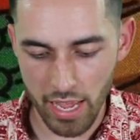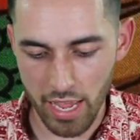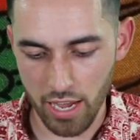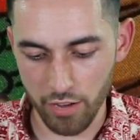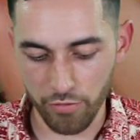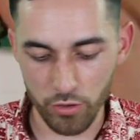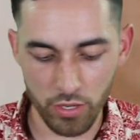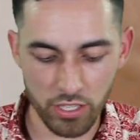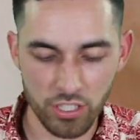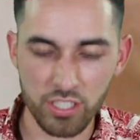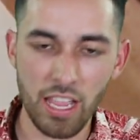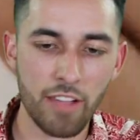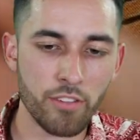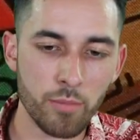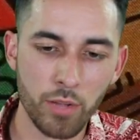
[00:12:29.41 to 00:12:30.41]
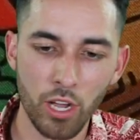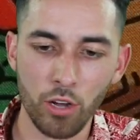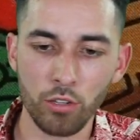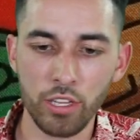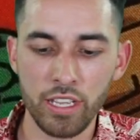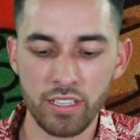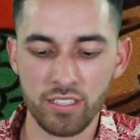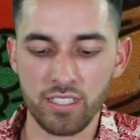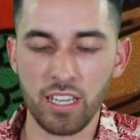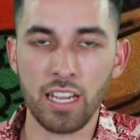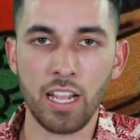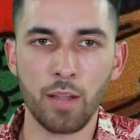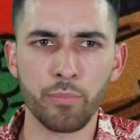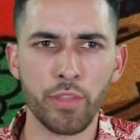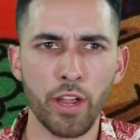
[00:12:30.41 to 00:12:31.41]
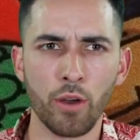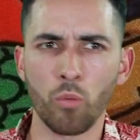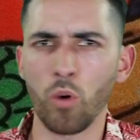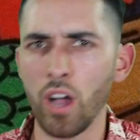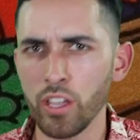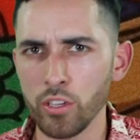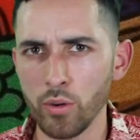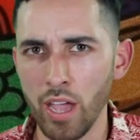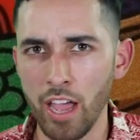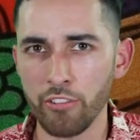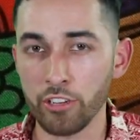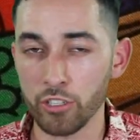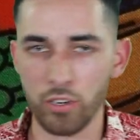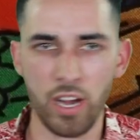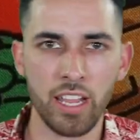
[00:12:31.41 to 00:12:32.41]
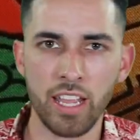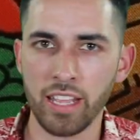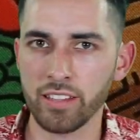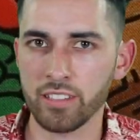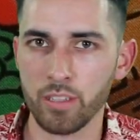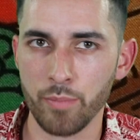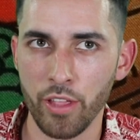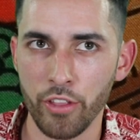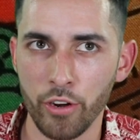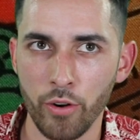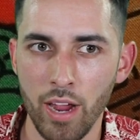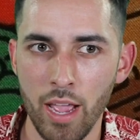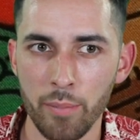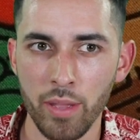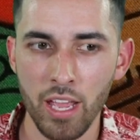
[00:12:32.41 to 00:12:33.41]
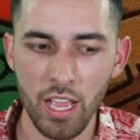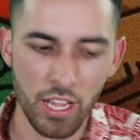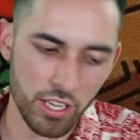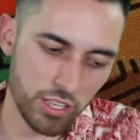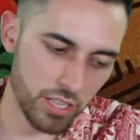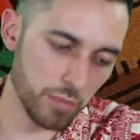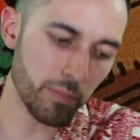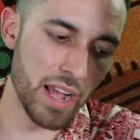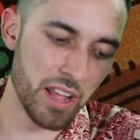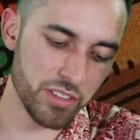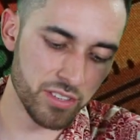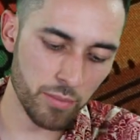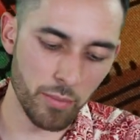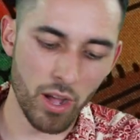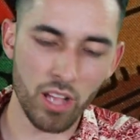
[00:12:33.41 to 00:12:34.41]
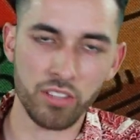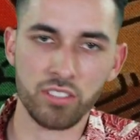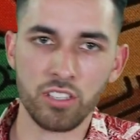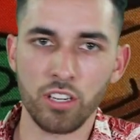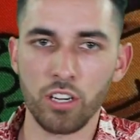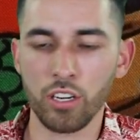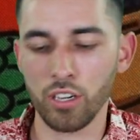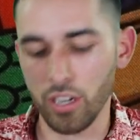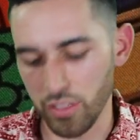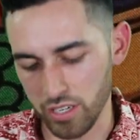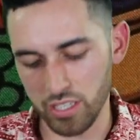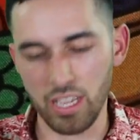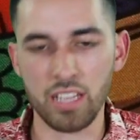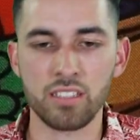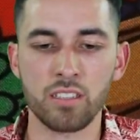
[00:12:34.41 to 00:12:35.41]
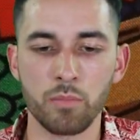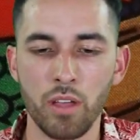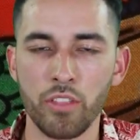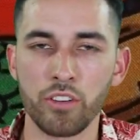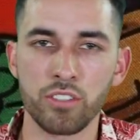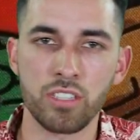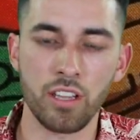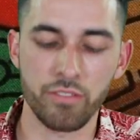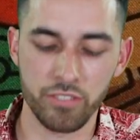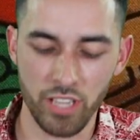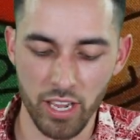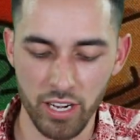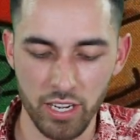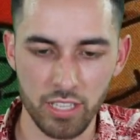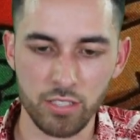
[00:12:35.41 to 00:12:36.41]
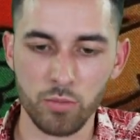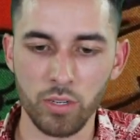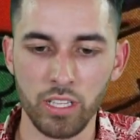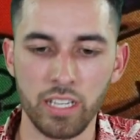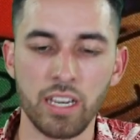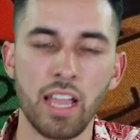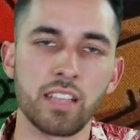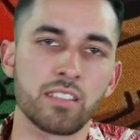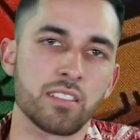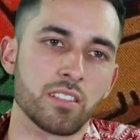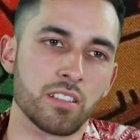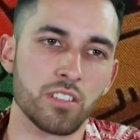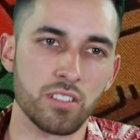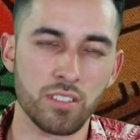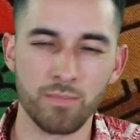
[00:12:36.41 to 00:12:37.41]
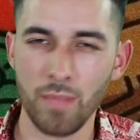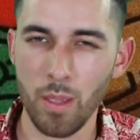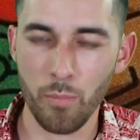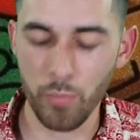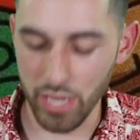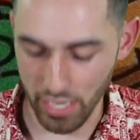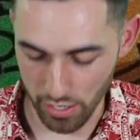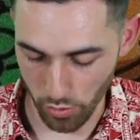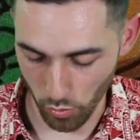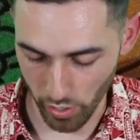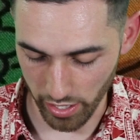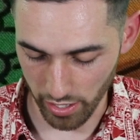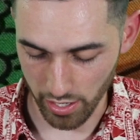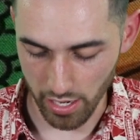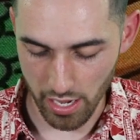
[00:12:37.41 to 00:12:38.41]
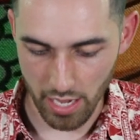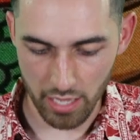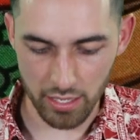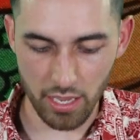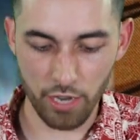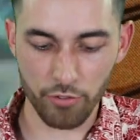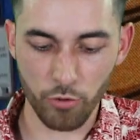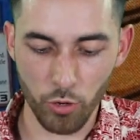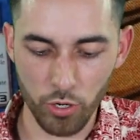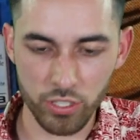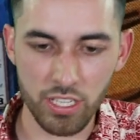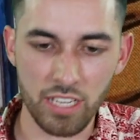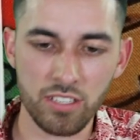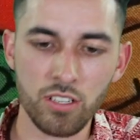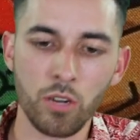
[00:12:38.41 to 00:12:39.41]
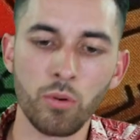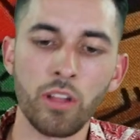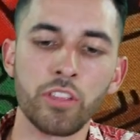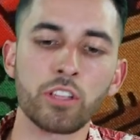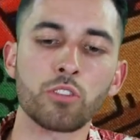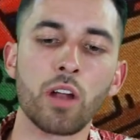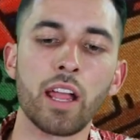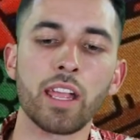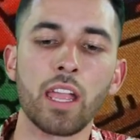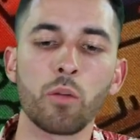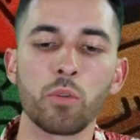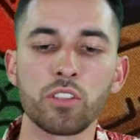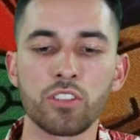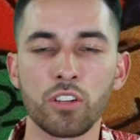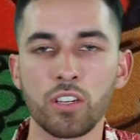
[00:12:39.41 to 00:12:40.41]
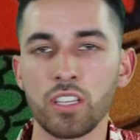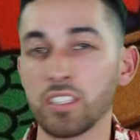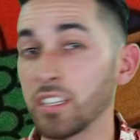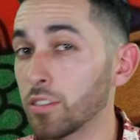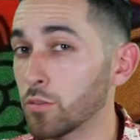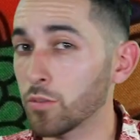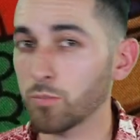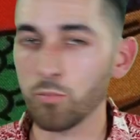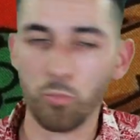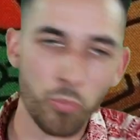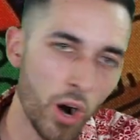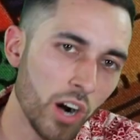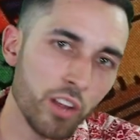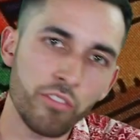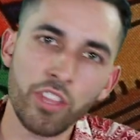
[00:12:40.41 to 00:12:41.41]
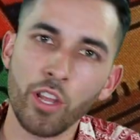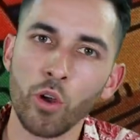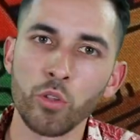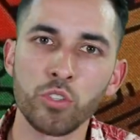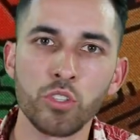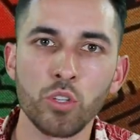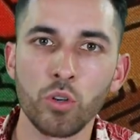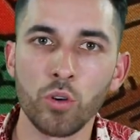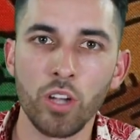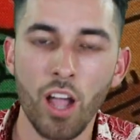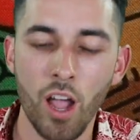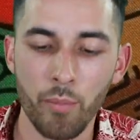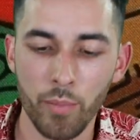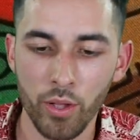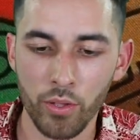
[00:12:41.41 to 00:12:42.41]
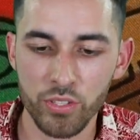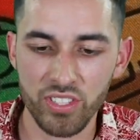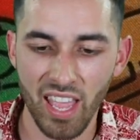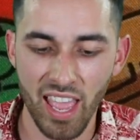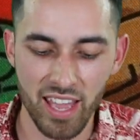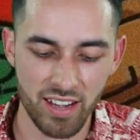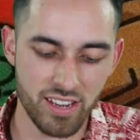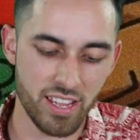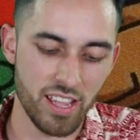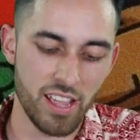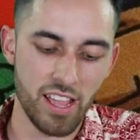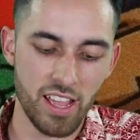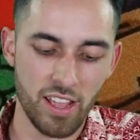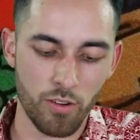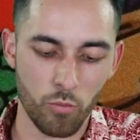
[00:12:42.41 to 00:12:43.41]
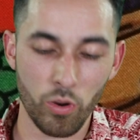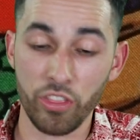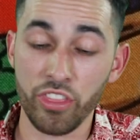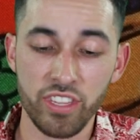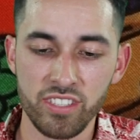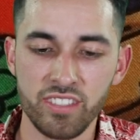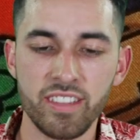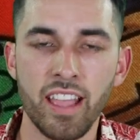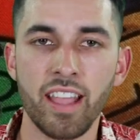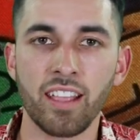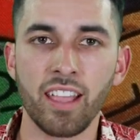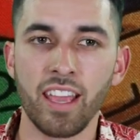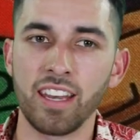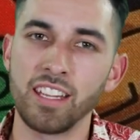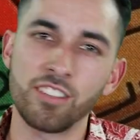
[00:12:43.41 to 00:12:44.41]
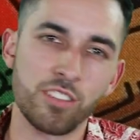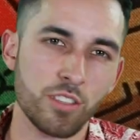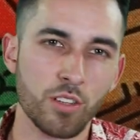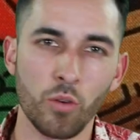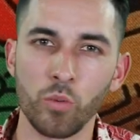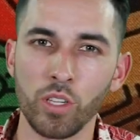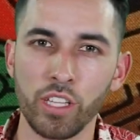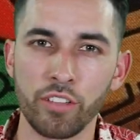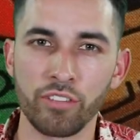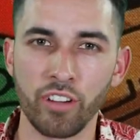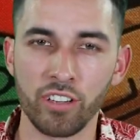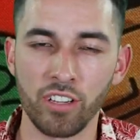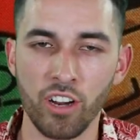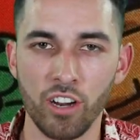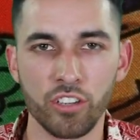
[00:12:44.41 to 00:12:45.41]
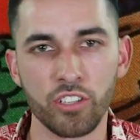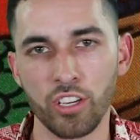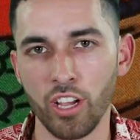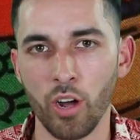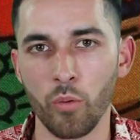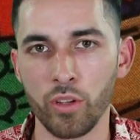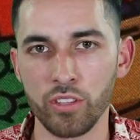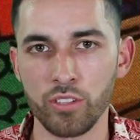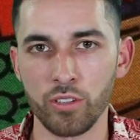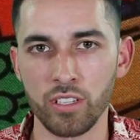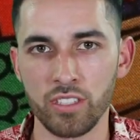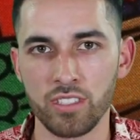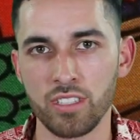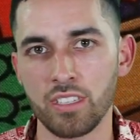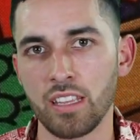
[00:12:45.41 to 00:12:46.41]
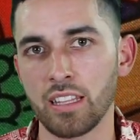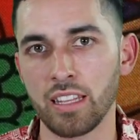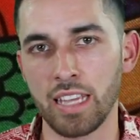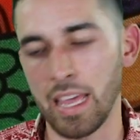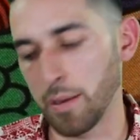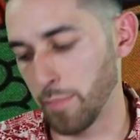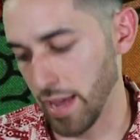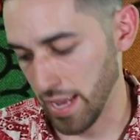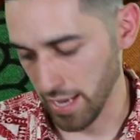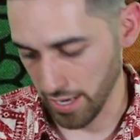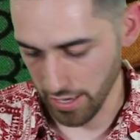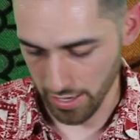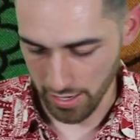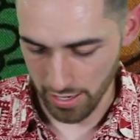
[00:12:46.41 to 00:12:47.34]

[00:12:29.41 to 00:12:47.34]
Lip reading: And if you can just have him co-link sitting up there while you have a Trigate and some other crap, you can bounce a monster and then get some other stuff done, and it's really nice to just be annoying. Then of course I still run the Trigate Wizard because he's part of the old school combos and with this deck, and he's just a really fun card to go into consistently and make.